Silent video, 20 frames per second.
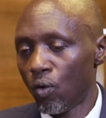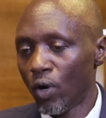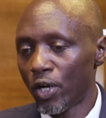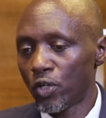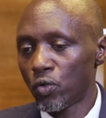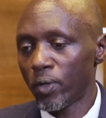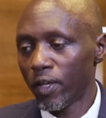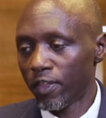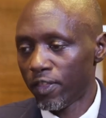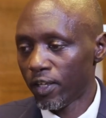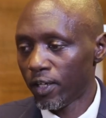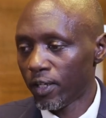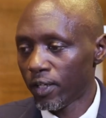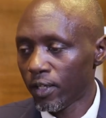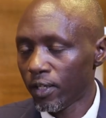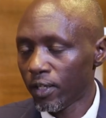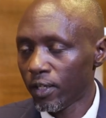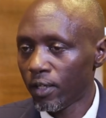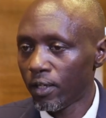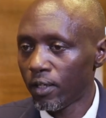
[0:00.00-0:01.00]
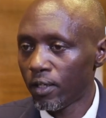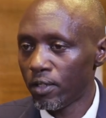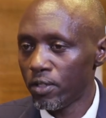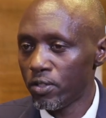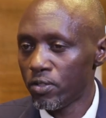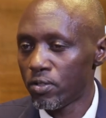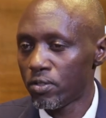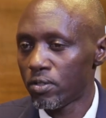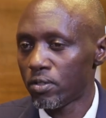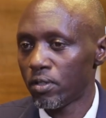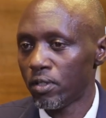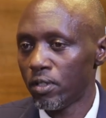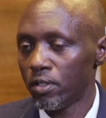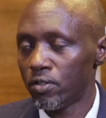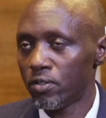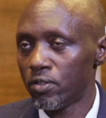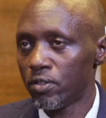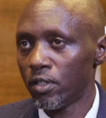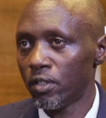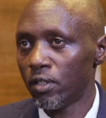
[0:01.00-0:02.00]
what we think is
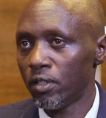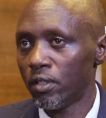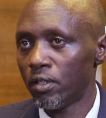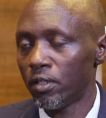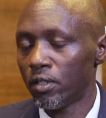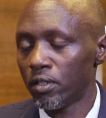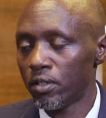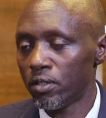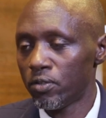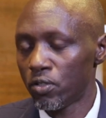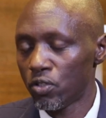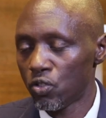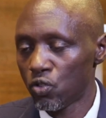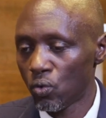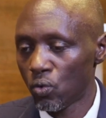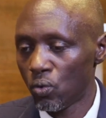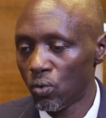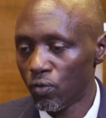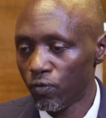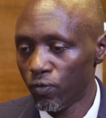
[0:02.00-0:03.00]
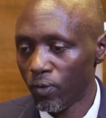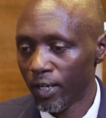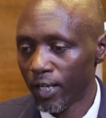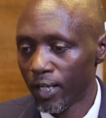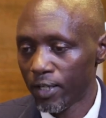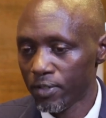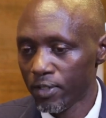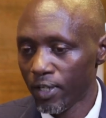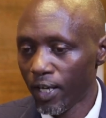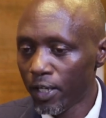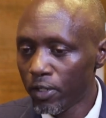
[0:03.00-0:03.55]
good for us.